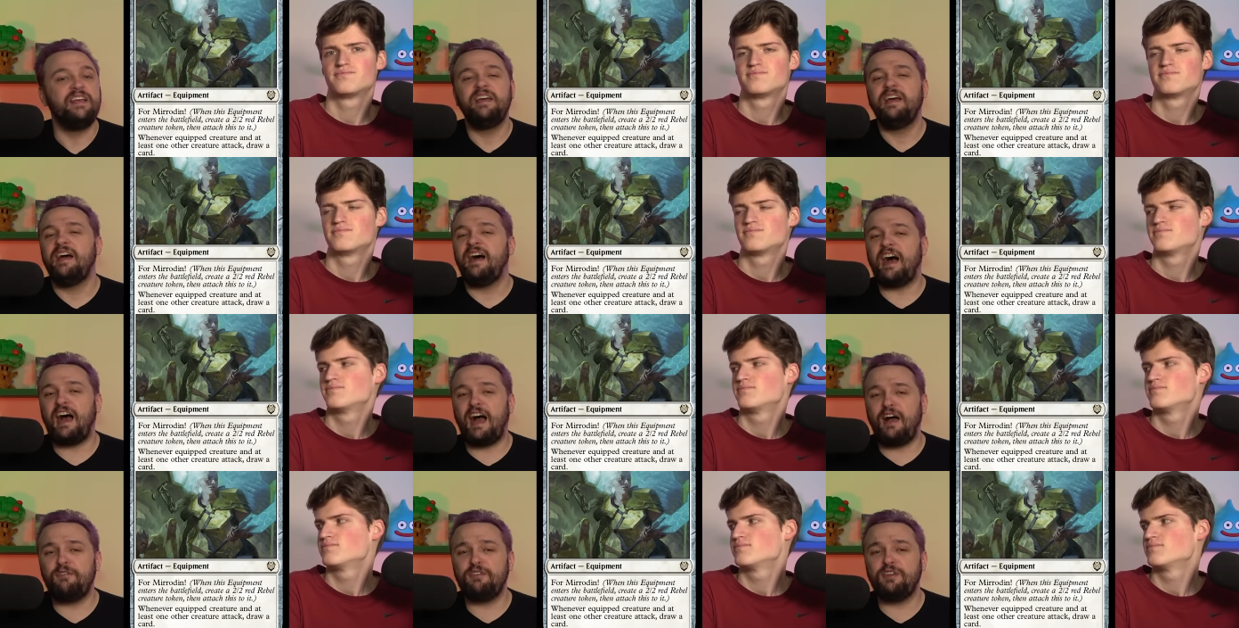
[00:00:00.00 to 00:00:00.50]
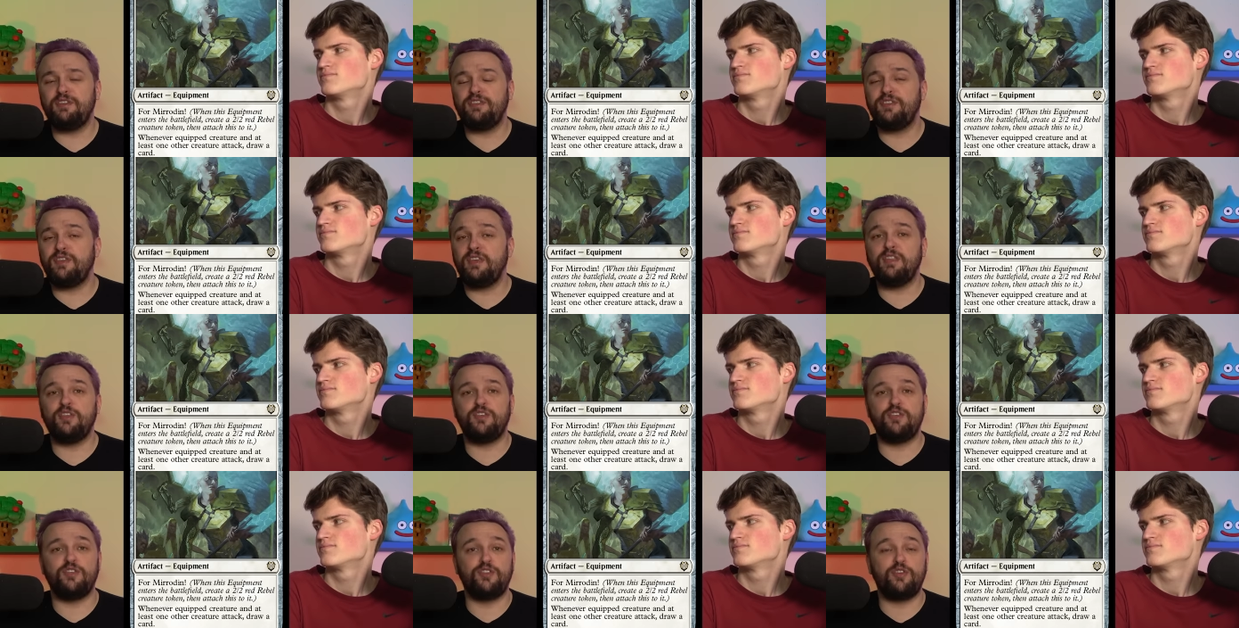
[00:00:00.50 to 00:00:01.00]
Speaker 1: Obviously,
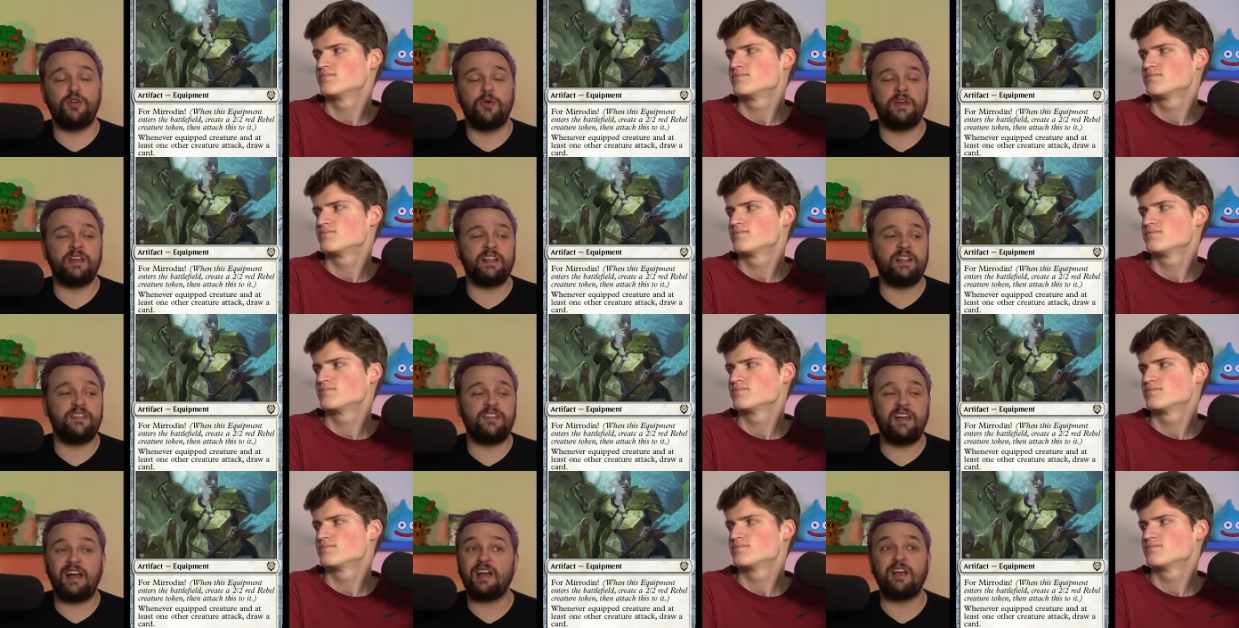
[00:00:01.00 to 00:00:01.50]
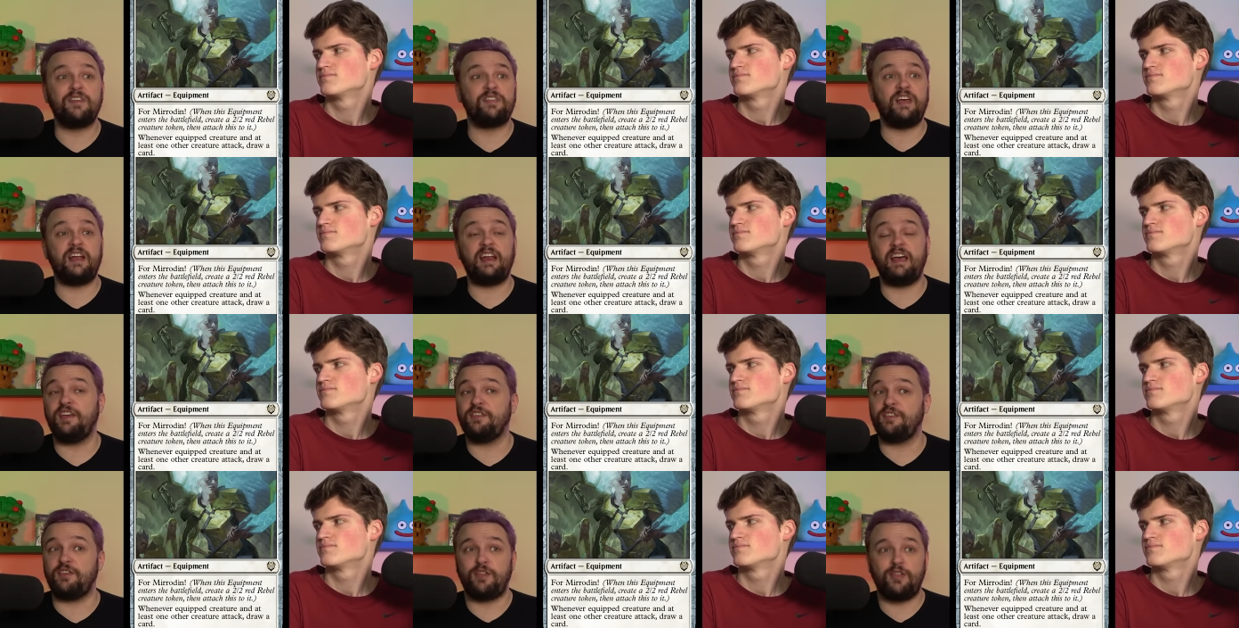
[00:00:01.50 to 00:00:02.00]
this is going in a deck that
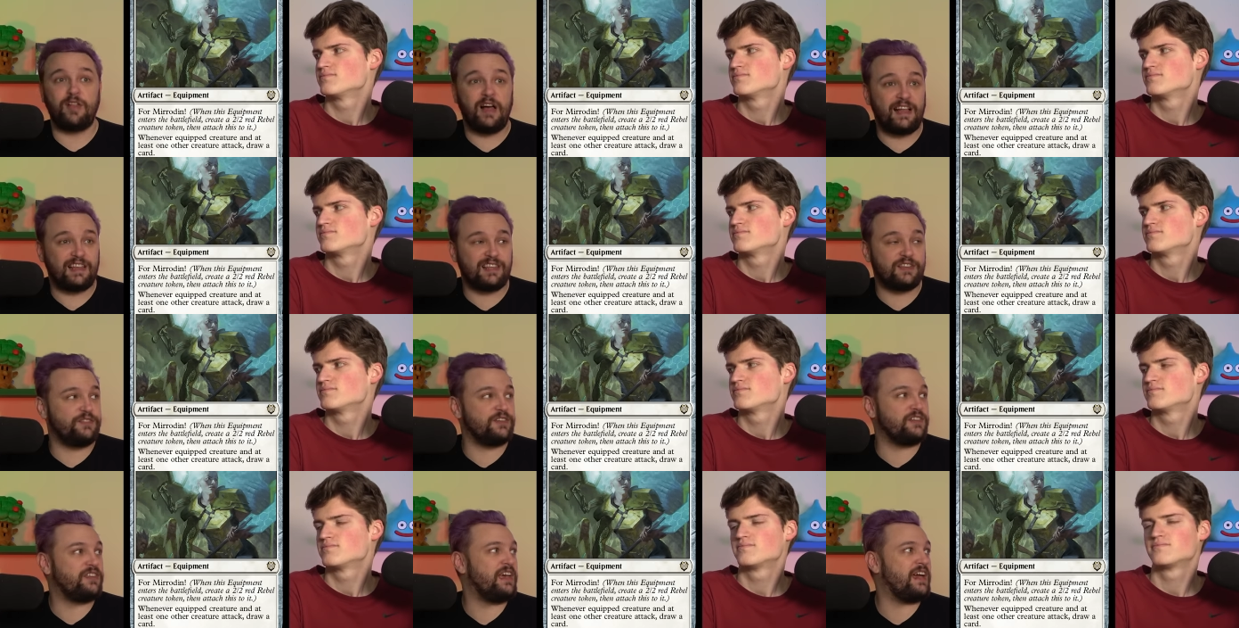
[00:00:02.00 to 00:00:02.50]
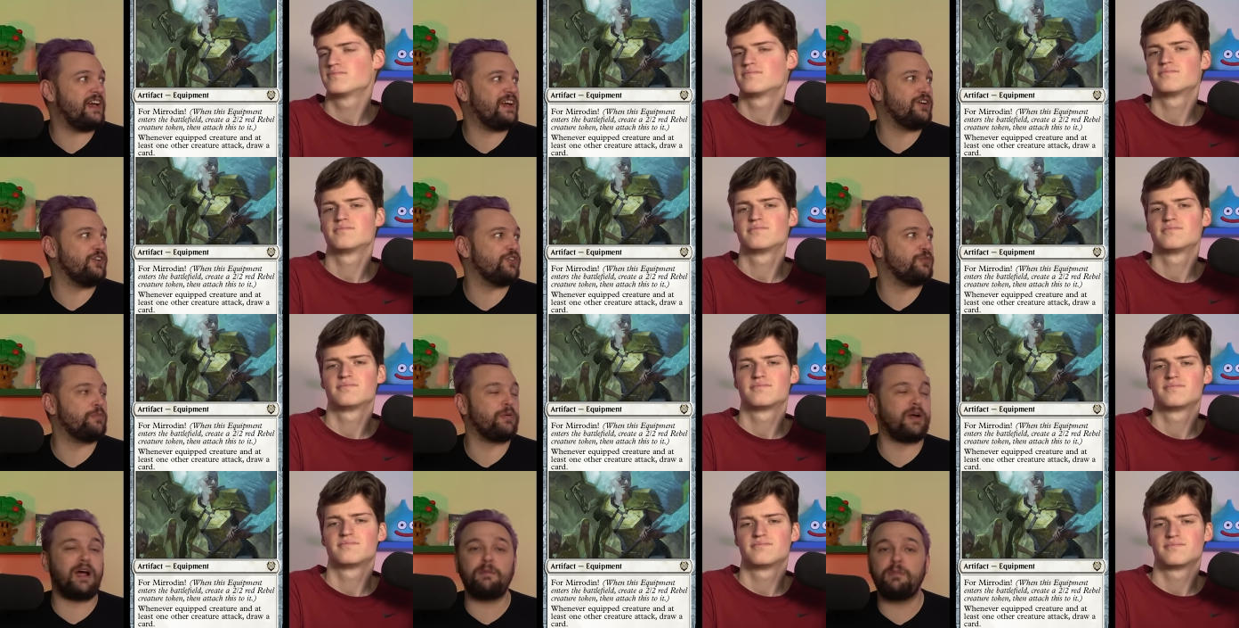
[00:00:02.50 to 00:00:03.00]
has lots of attackers,
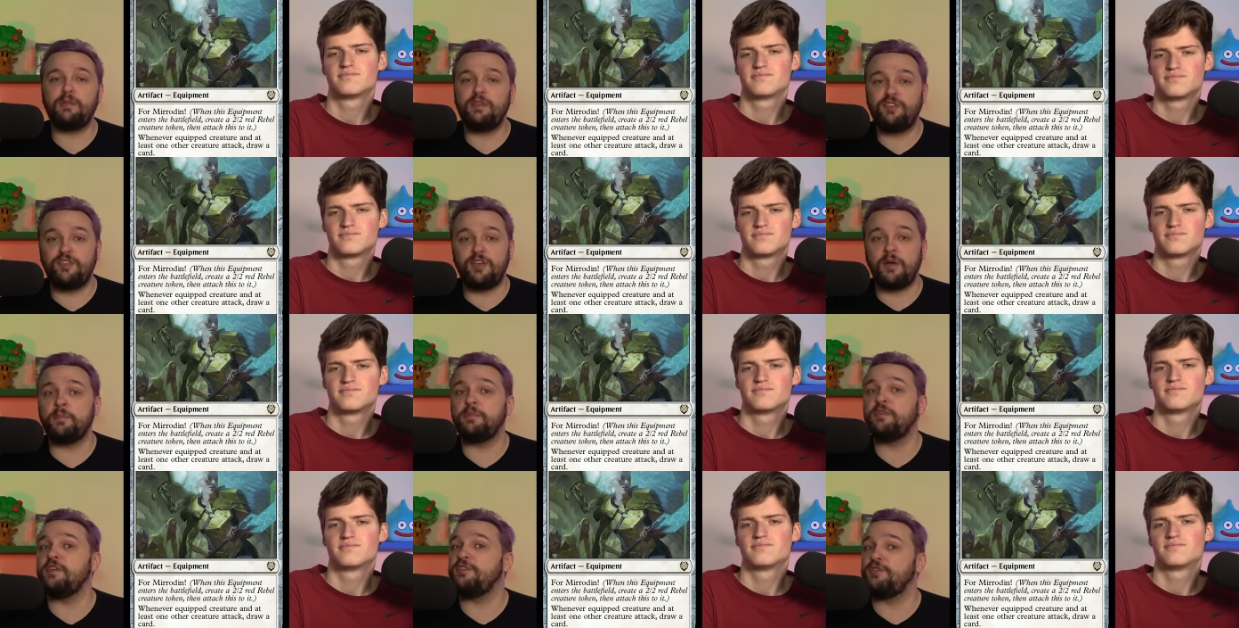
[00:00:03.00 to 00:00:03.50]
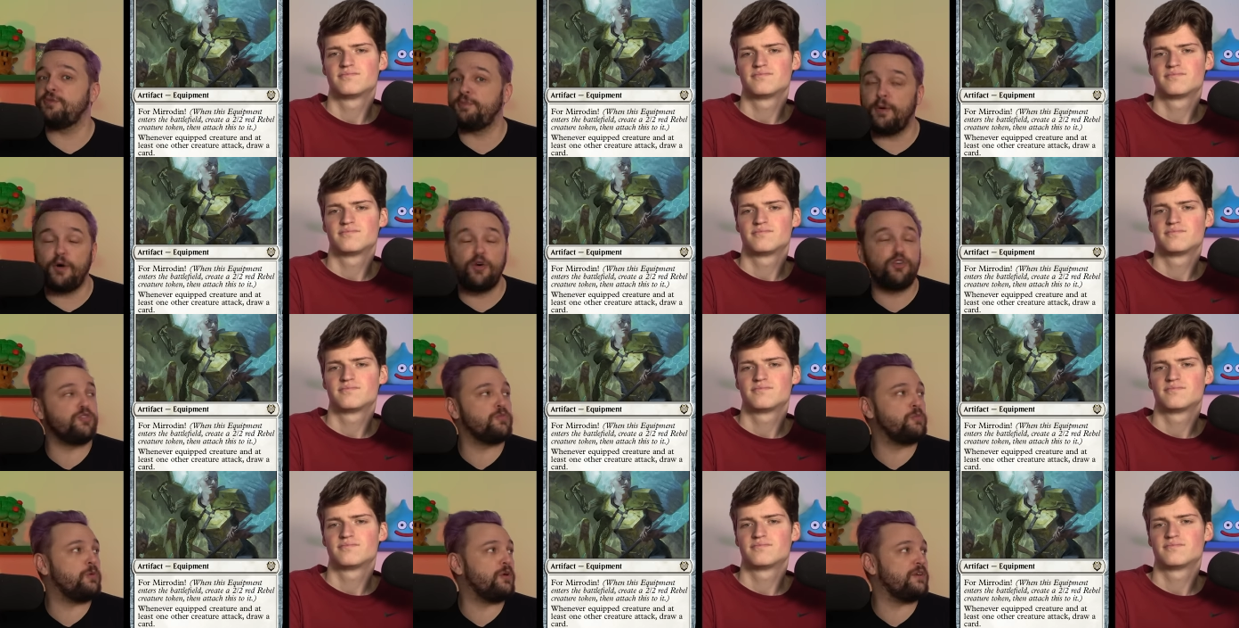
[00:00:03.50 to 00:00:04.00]
probably some
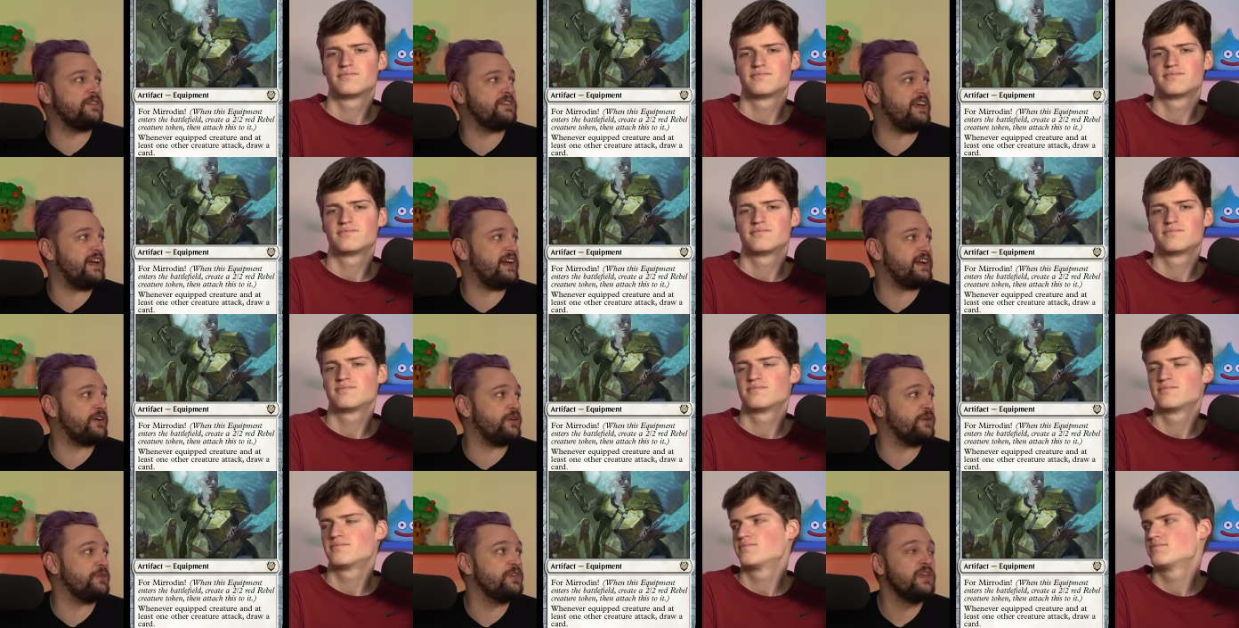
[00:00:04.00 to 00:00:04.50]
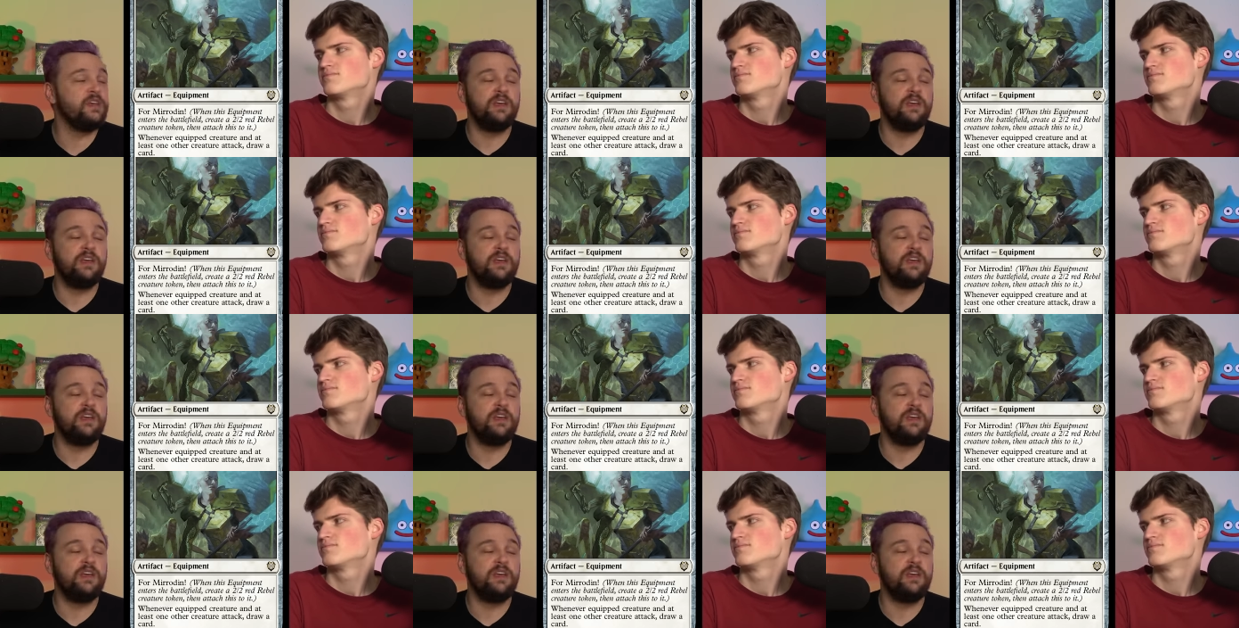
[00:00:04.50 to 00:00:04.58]
disposable attackers,